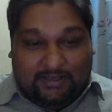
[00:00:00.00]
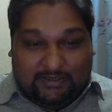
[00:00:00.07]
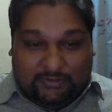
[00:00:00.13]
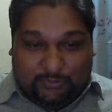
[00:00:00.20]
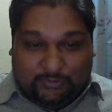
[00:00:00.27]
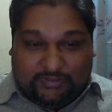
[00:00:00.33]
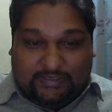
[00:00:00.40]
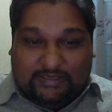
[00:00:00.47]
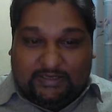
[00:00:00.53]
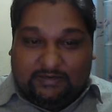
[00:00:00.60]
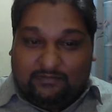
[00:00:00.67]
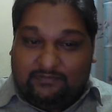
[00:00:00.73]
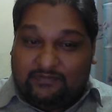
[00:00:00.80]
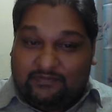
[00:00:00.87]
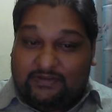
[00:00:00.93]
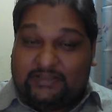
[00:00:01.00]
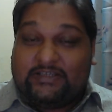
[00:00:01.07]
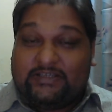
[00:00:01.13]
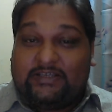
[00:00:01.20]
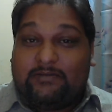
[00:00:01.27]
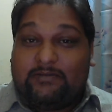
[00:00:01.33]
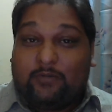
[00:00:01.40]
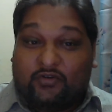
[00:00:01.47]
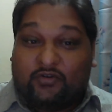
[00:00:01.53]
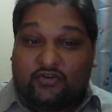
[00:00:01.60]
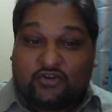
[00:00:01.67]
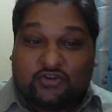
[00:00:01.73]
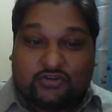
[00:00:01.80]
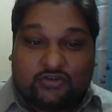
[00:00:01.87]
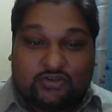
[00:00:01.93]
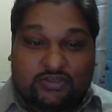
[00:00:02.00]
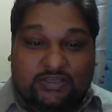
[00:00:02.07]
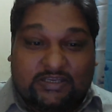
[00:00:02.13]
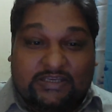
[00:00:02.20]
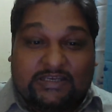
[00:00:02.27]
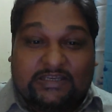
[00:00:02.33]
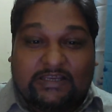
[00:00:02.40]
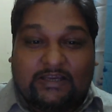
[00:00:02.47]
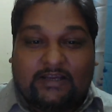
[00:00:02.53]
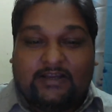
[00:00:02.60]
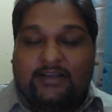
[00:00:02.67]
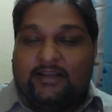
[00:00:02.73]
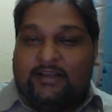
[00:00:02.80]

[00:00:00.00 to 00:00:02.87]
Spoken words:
New Zealand, Fiji, Mauritius, Kenya,